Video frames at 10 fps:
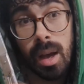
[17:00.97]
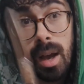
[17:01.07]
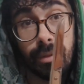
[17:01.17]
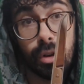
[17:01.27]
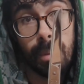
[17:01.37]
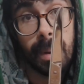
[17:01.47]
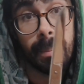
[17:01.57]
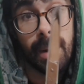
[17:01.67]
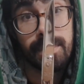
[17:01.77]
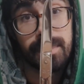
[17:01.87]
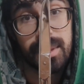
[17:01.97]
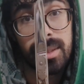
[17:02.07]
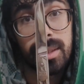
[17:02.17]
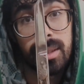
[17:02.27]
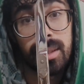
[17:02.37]
I've got my mum's
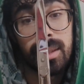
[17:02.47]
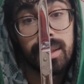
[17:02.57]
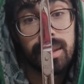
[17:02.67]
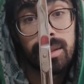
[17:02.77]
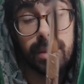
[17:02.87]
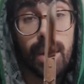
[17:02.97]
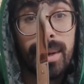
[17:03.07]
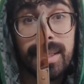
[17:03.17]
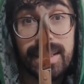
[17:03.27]
sewing